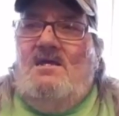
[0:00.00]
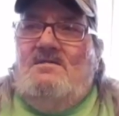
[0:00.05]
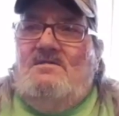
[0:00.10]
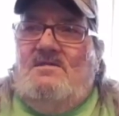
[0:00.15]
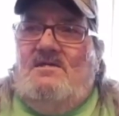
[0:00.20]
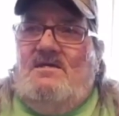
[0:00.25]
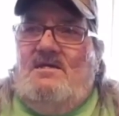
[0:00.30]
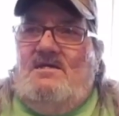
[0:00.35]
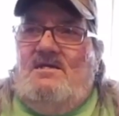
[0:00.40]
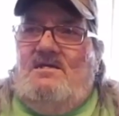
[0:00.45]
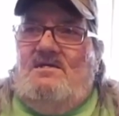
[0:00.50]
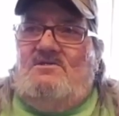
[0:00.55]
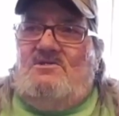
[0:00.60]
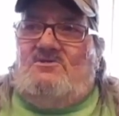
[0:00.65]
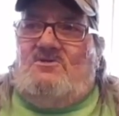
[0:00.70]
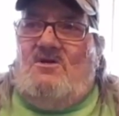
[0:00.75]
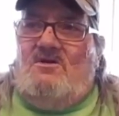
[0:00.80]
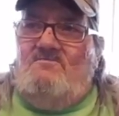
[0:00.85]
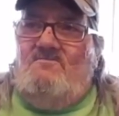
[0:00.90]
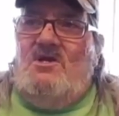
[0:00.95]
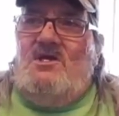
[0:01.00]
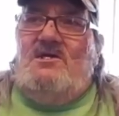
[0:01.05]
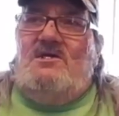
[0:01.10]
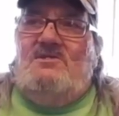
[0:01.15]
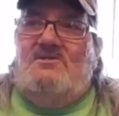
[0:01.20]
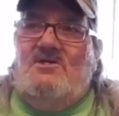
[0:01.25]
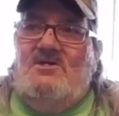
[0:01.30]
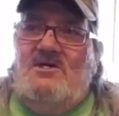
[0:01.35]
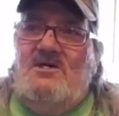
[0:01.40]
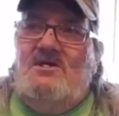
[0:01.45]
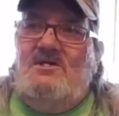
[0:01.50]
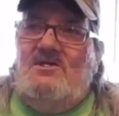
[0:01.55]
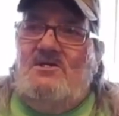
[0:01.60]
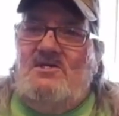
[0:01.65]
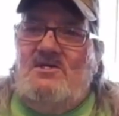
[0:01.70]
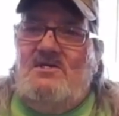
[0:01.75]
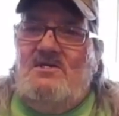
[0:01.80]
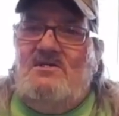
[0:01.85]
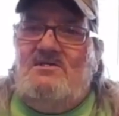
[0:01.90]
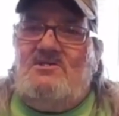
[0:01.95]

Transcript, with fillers: they start making the honey.